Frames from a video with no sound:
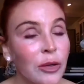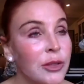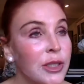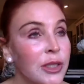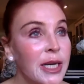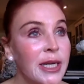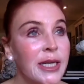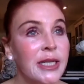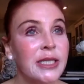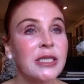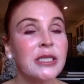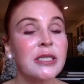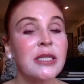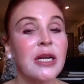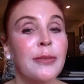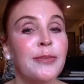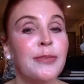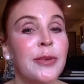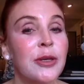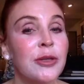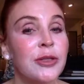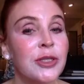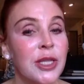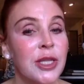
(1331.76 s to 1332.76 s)
need to stop
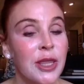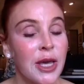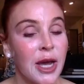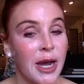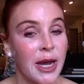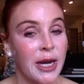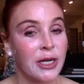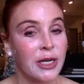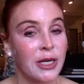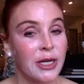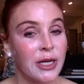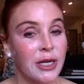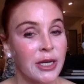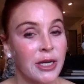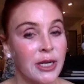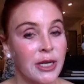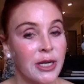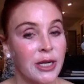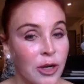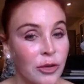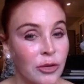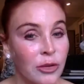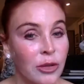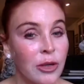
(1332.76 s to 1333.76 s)
using the
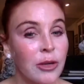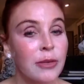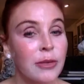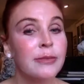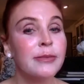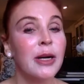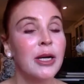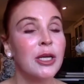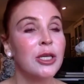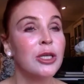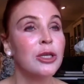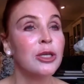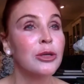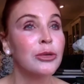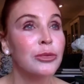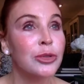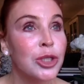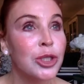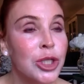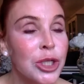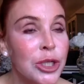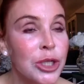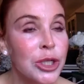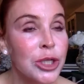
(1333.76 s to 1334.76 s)
hydroquinone, but you
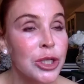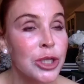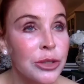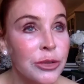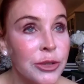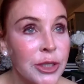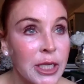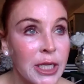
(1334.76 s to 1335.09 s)
do need